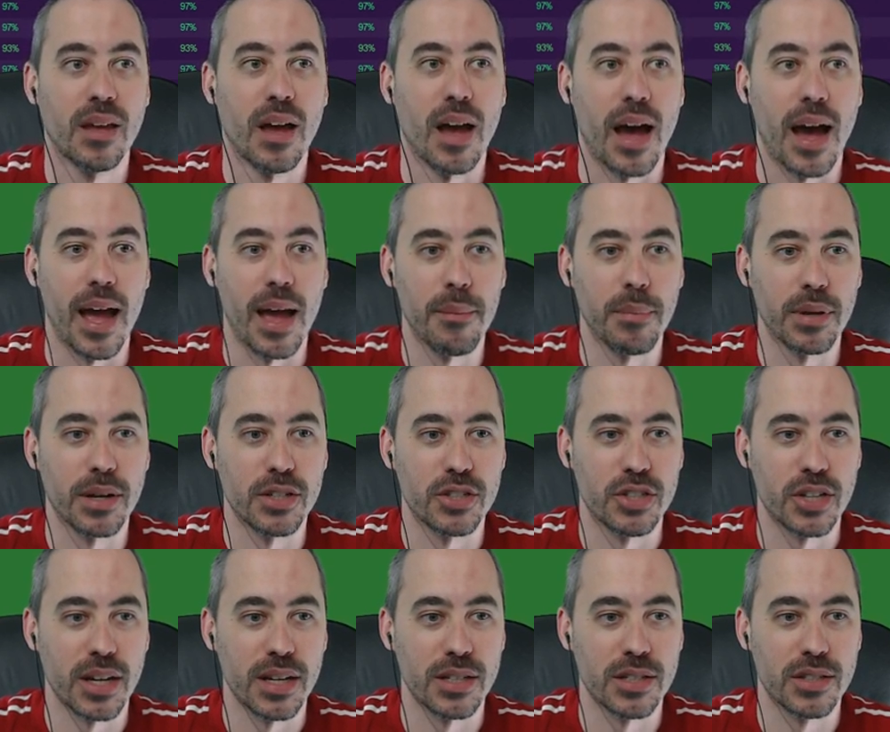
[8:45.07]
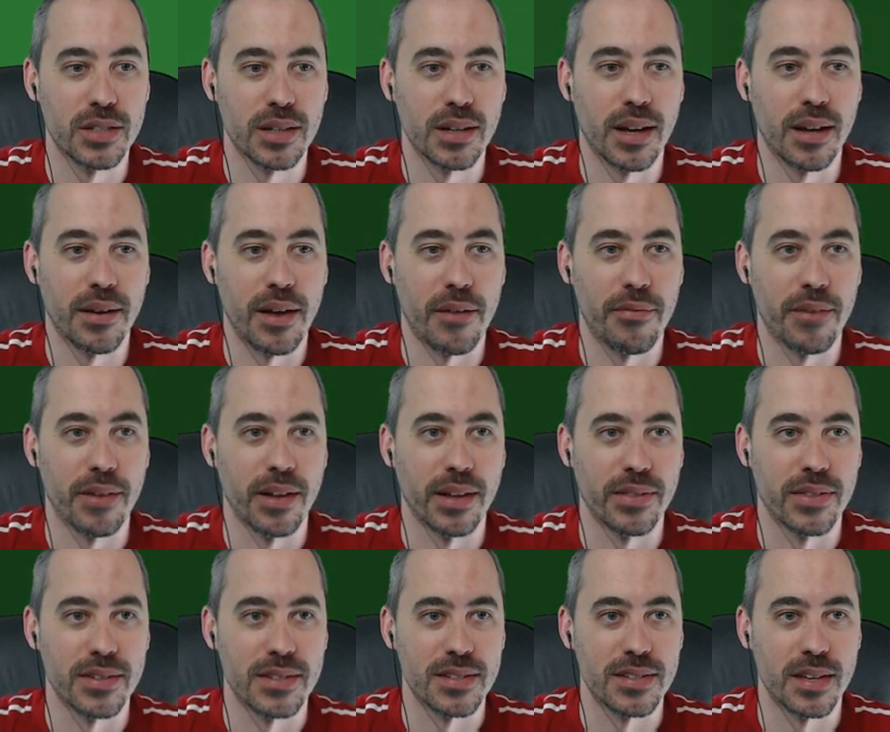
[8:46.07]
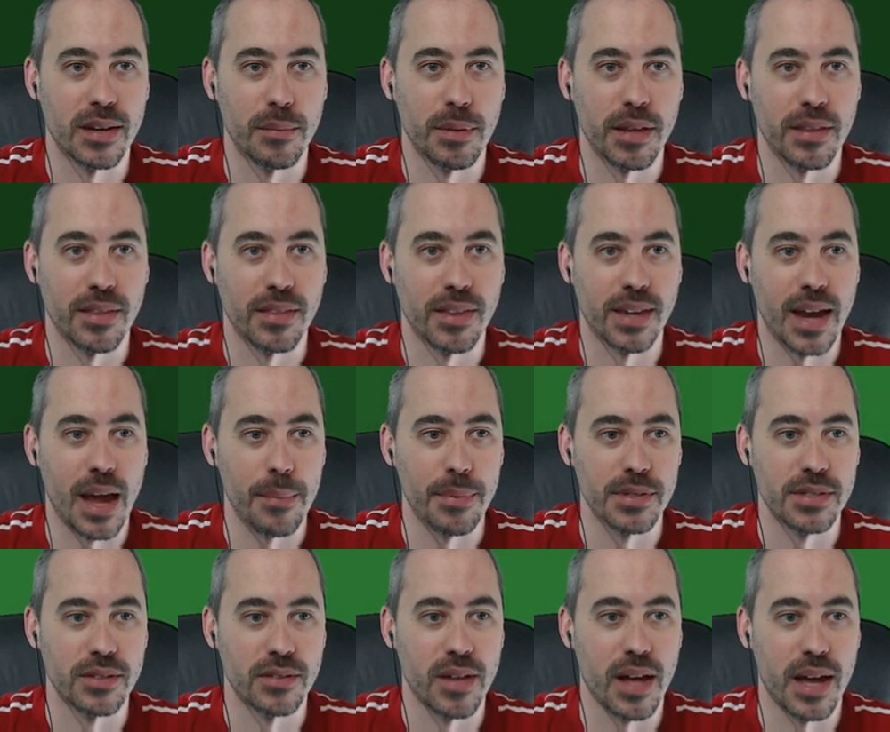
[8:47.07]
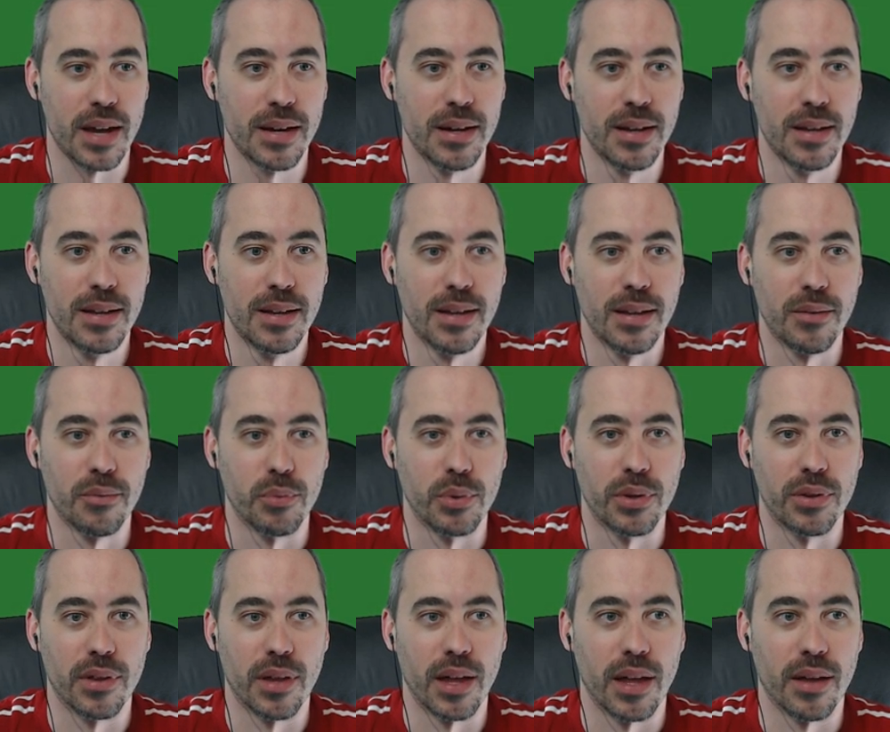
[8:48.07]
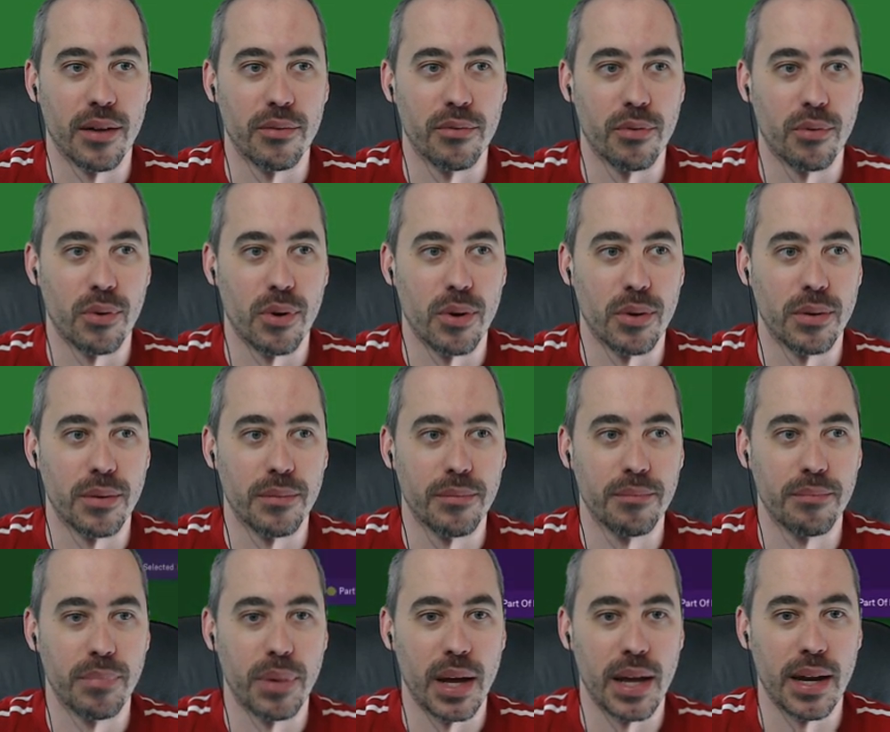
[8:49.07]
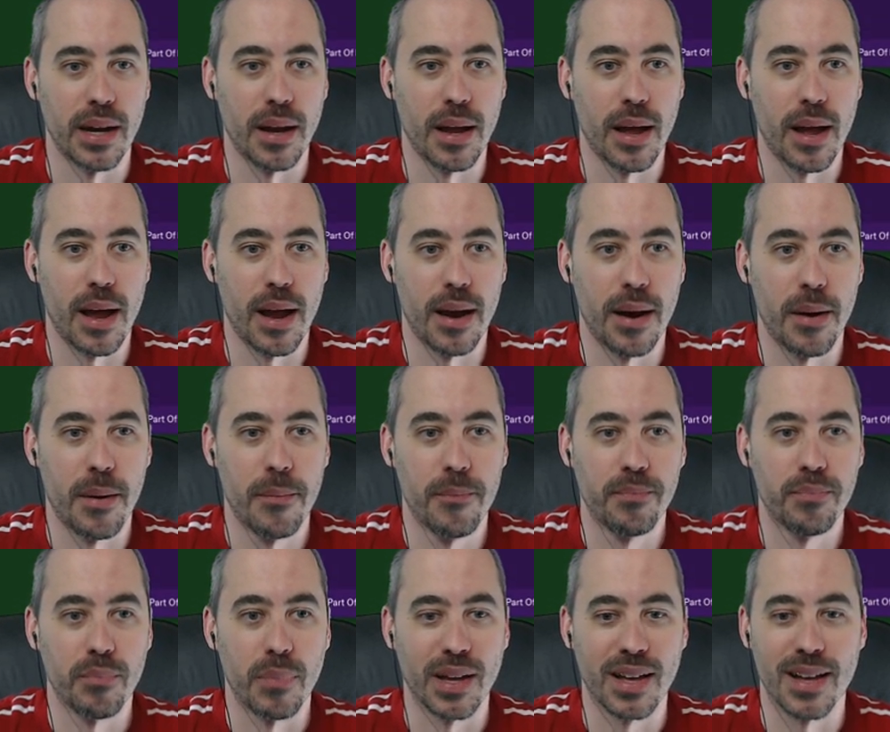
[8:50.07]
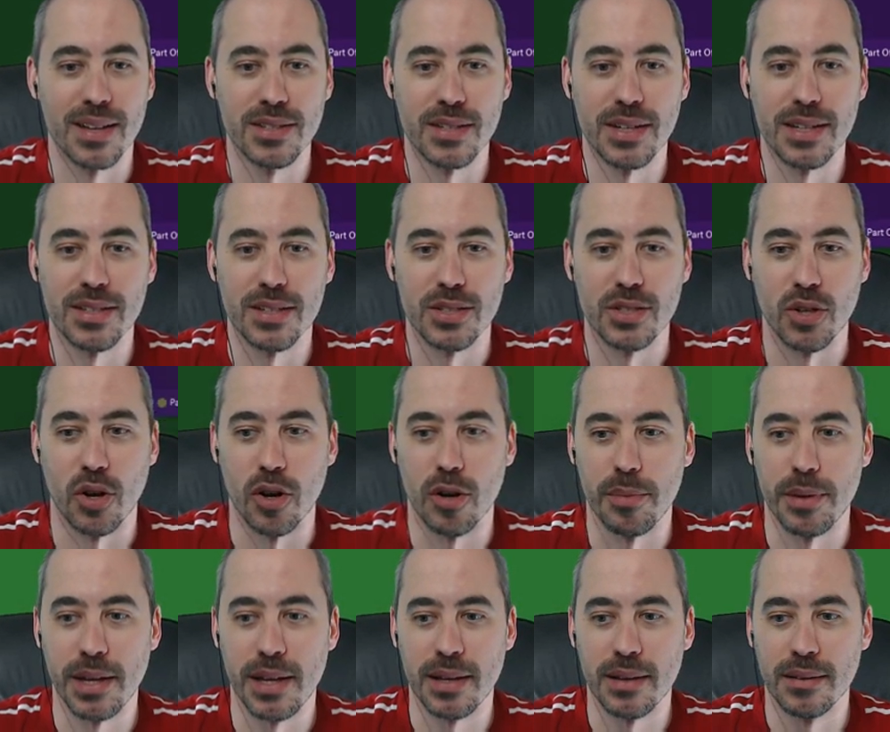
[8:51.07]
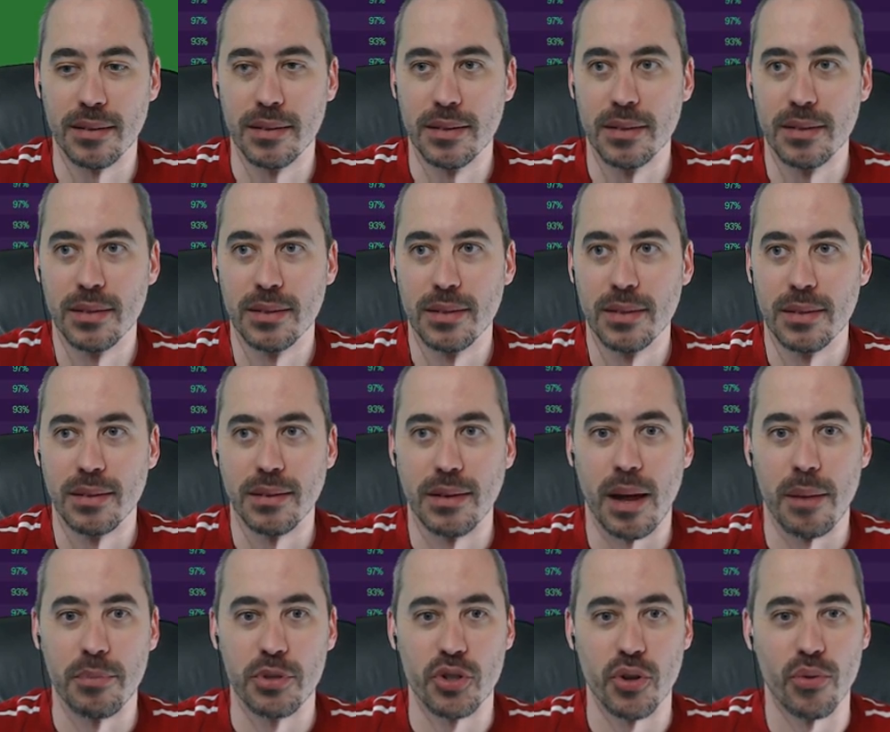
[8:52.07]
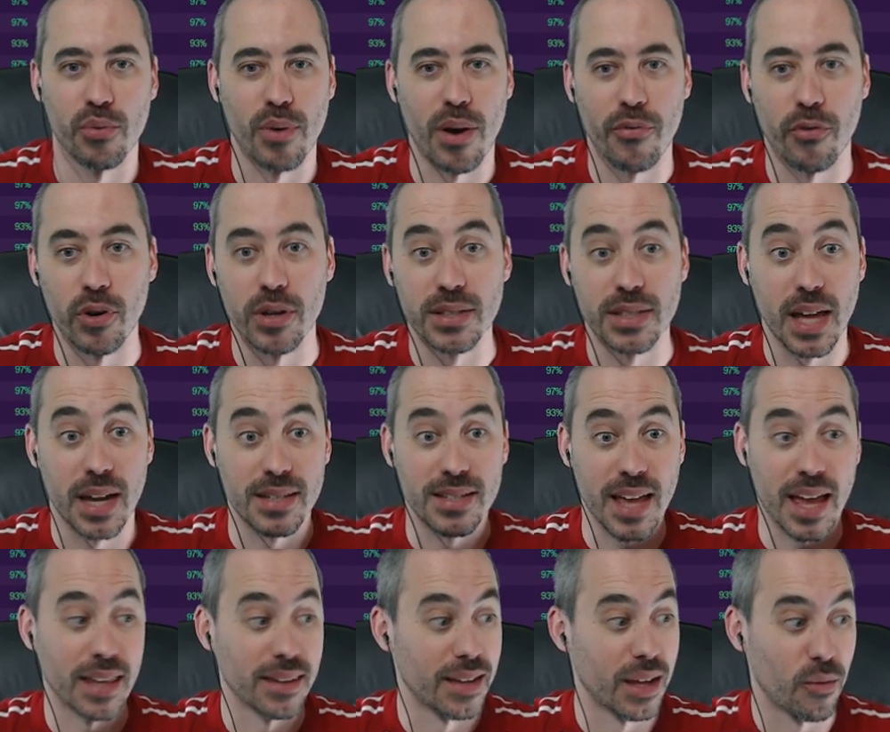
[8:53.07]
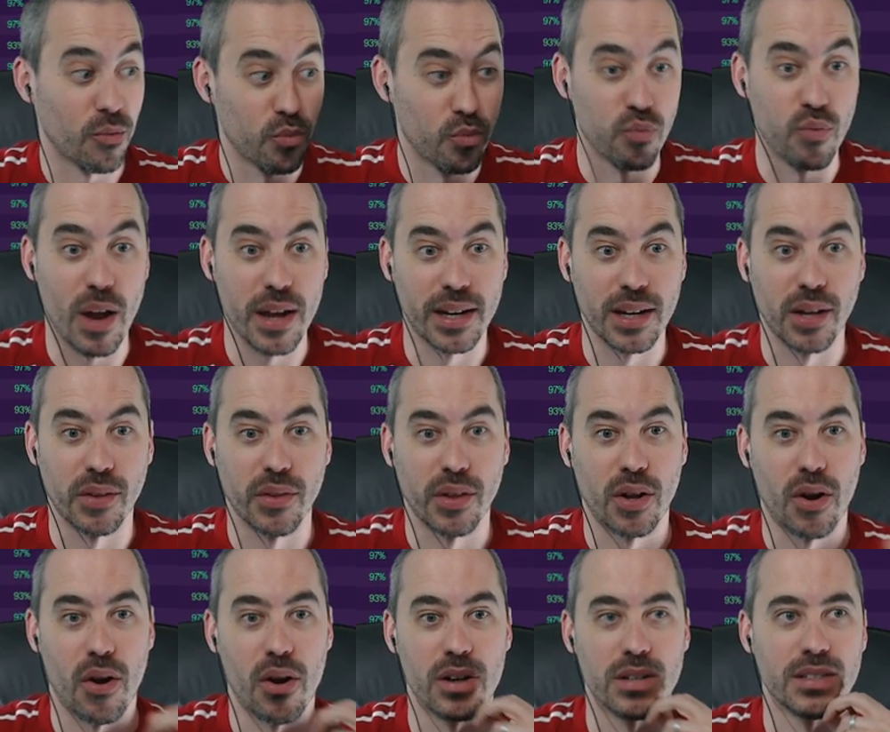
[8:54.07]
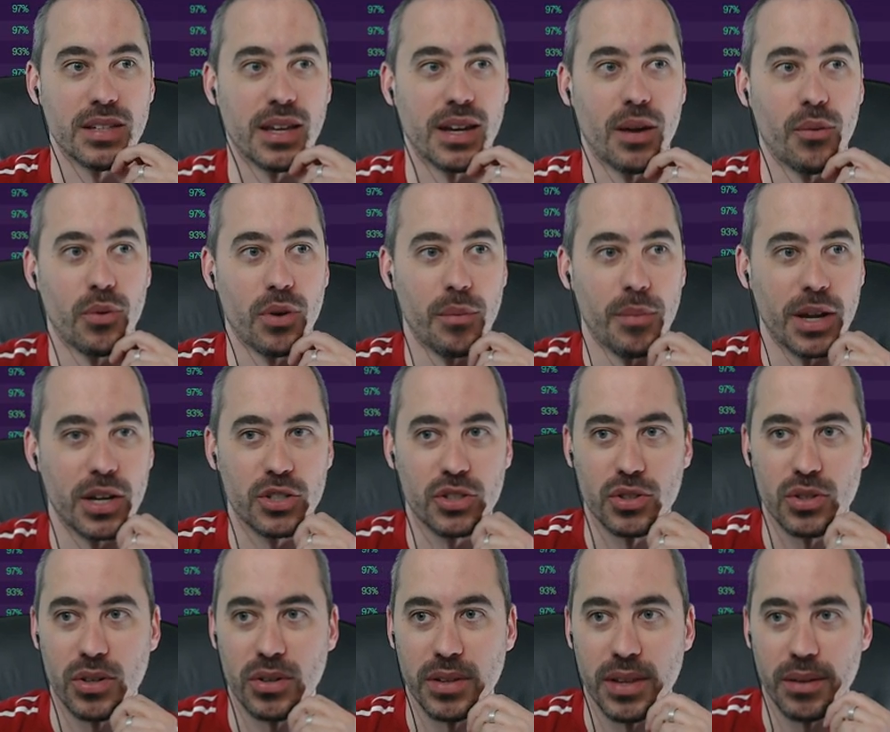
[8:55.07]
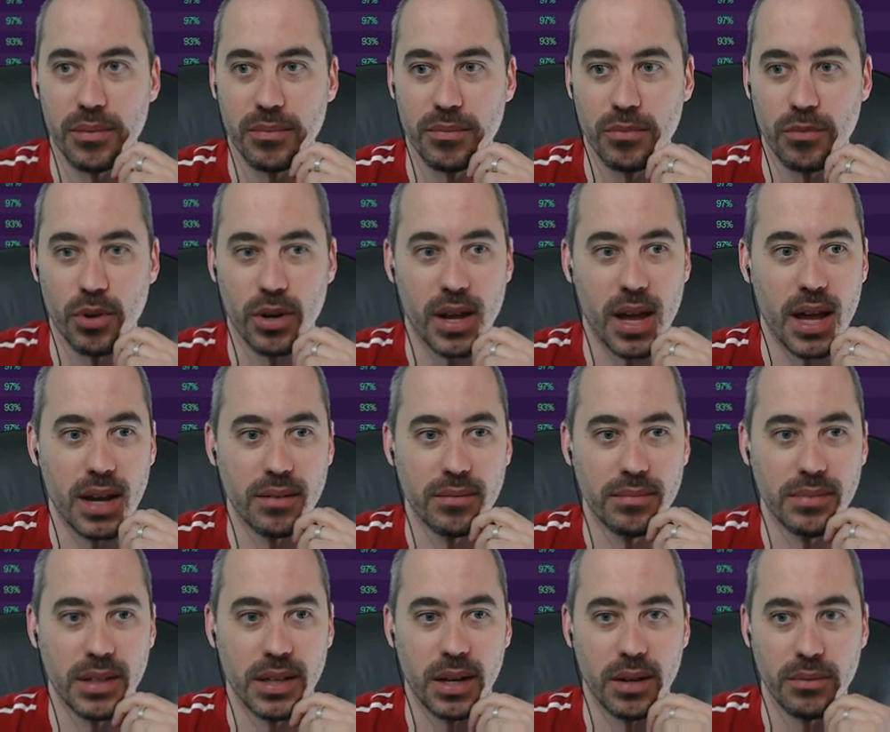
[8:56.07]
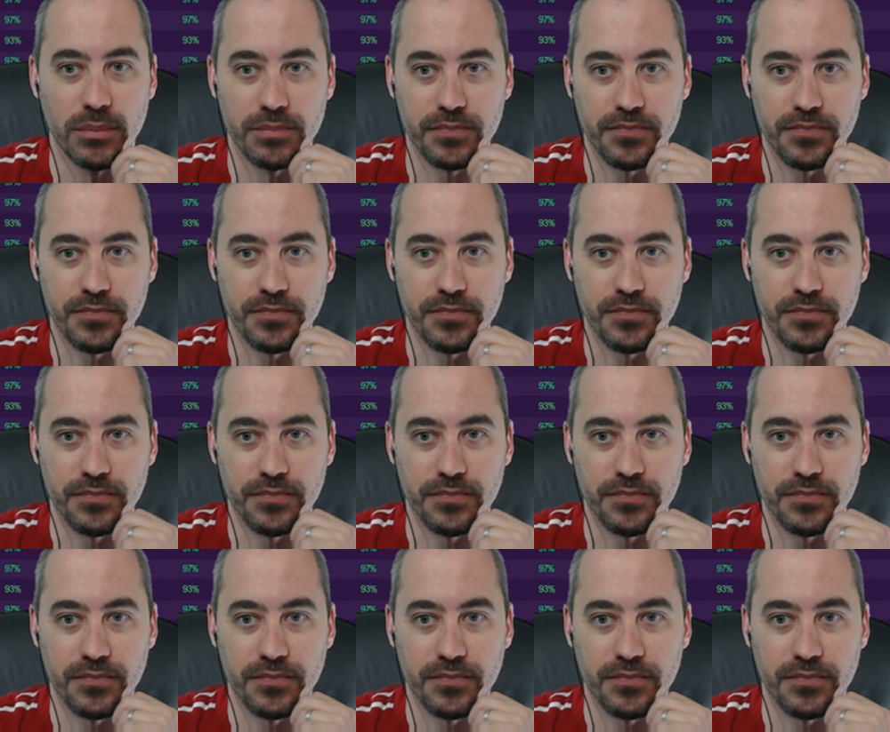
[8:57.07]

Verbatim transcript: I am going to change. I, I, feel like this is going to be a thing that happens a lot with uh, Verone, but because it is a derby, I'm sure the referee's got his hand like ready on the cards, and I want to make sure that we're not, you know,